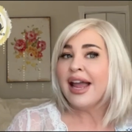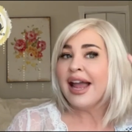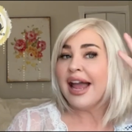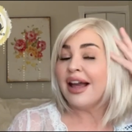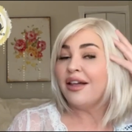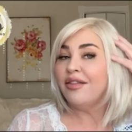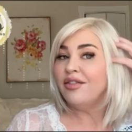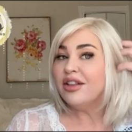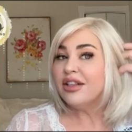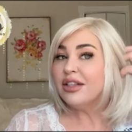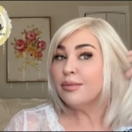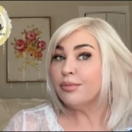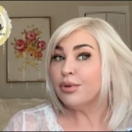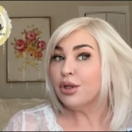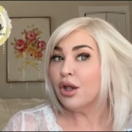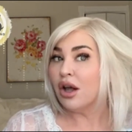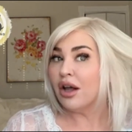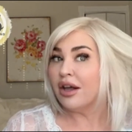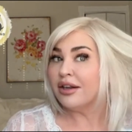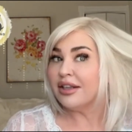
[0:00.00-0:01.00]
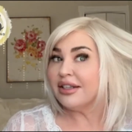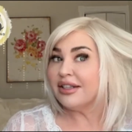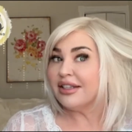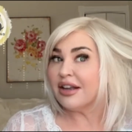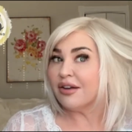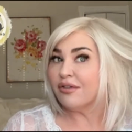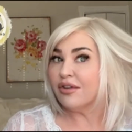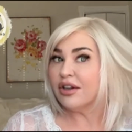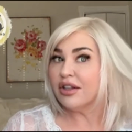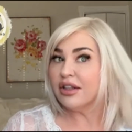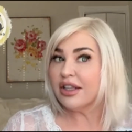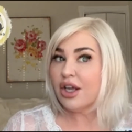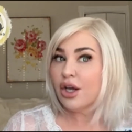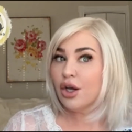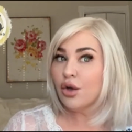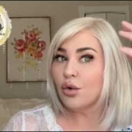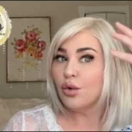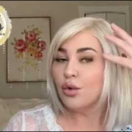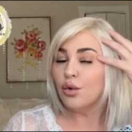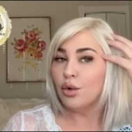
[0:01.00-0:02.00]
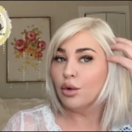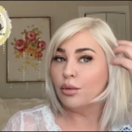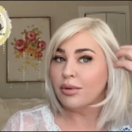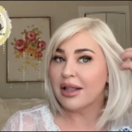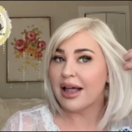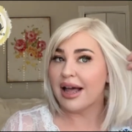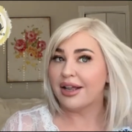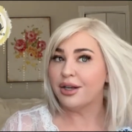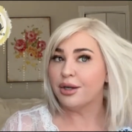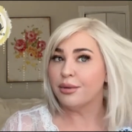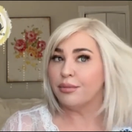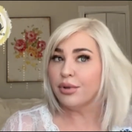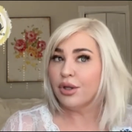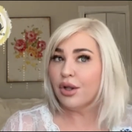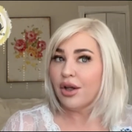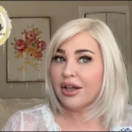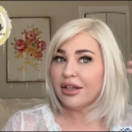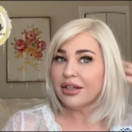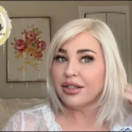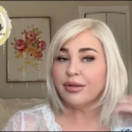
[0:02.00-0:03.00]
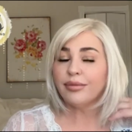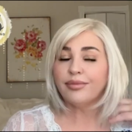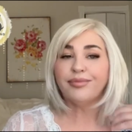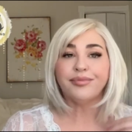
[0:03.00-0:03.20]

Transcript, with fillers: and this blonde is definitely a cool platinum blonde.